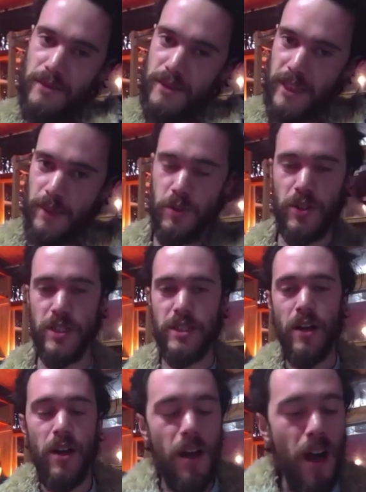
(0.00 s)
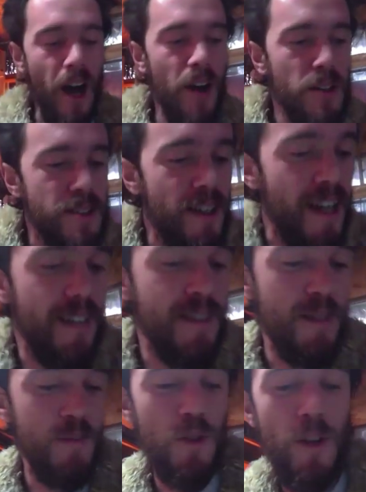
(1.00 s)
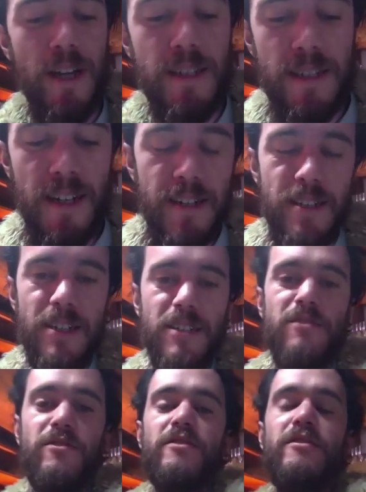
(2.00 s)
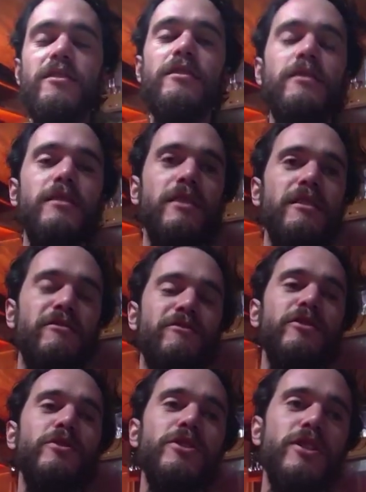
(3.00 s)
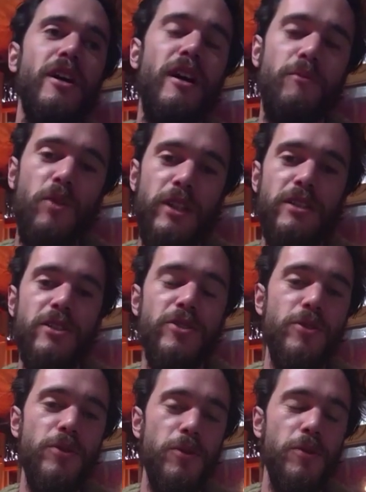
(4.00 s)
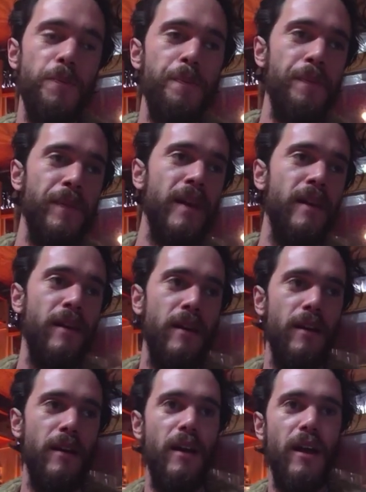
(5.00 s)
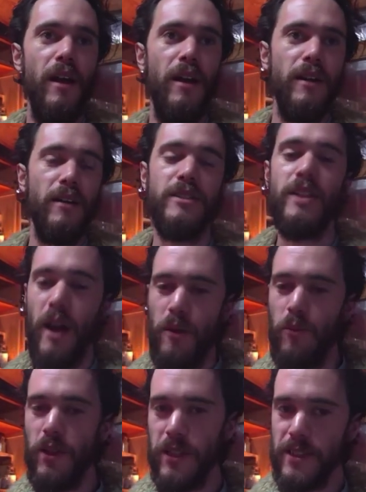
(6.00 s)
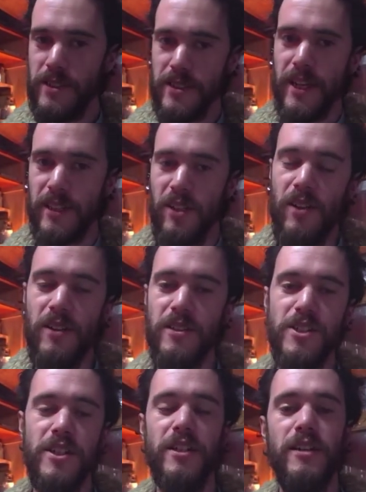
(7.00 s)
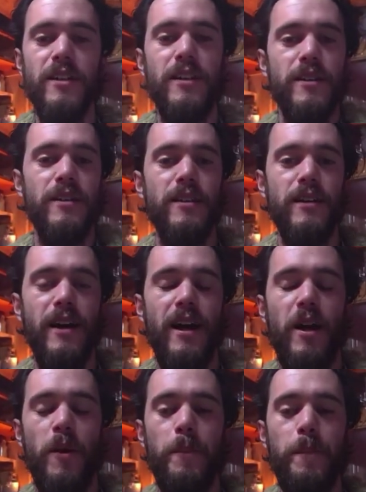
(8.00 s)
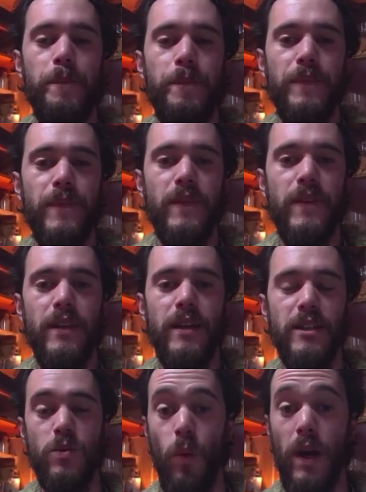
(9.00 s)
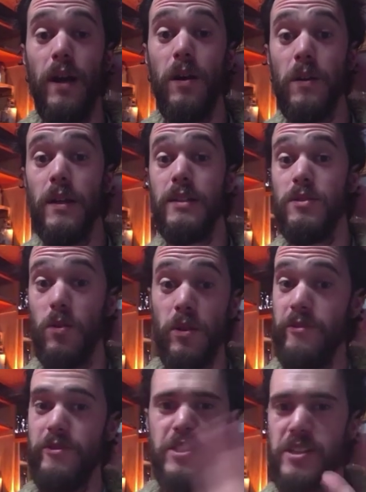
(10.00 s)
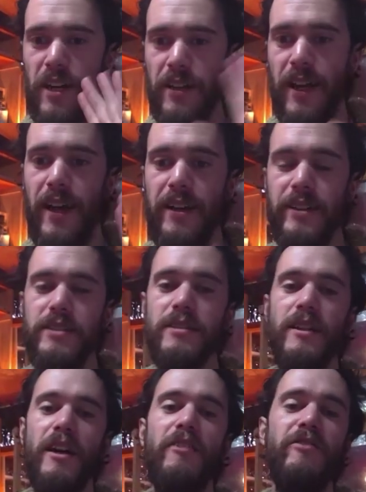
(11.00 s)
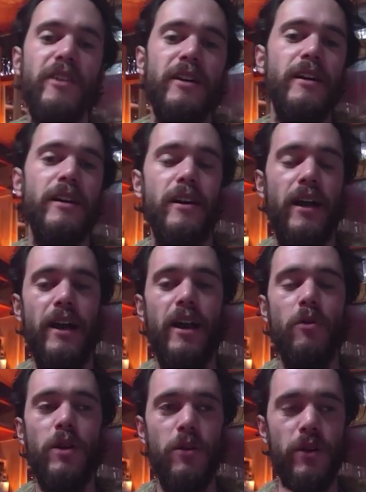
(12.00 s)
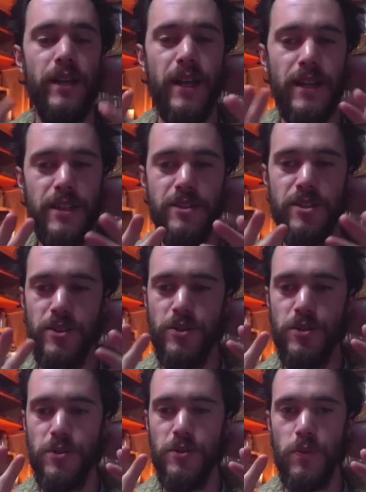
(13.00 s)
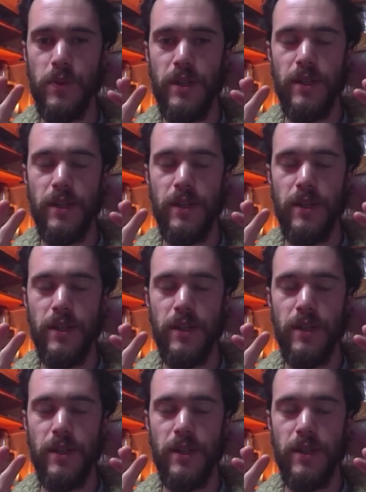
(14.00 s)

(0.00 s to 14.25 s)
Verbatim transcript: keep doing this. I also had some crazy ideas for the in the future. I'm wanting to do because I'm really into technology um, as well as all of this archaic stuff, and I really want to get into